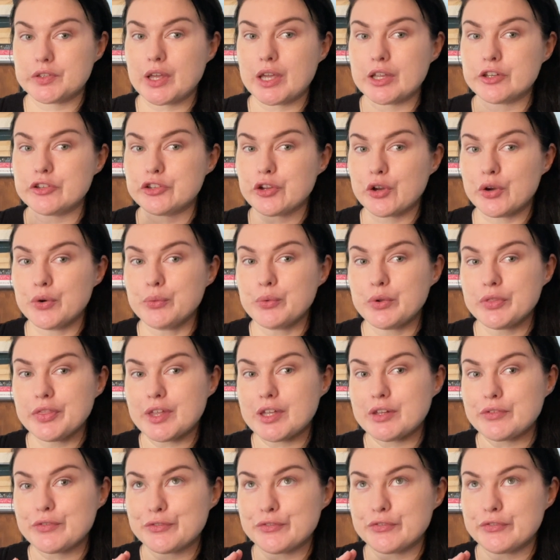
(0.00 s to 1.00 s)
I don't want
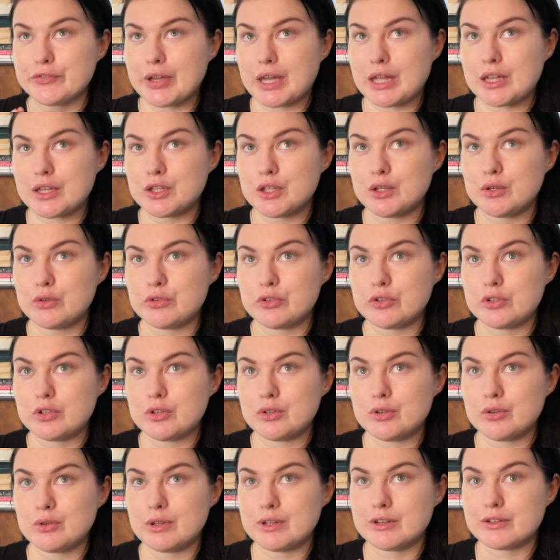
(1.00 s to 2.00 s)
that value
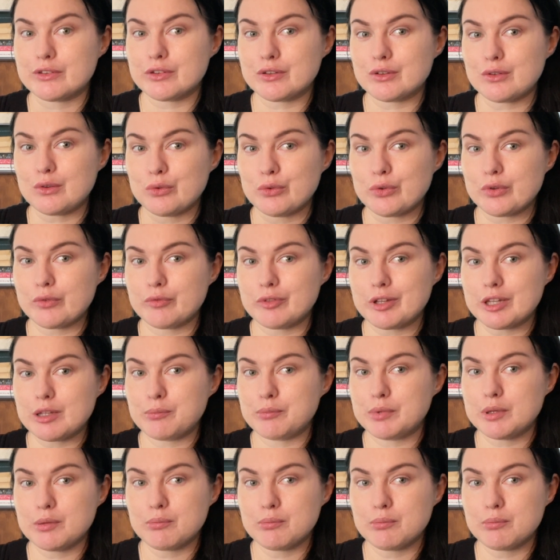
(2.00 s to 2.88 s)
to exclusively be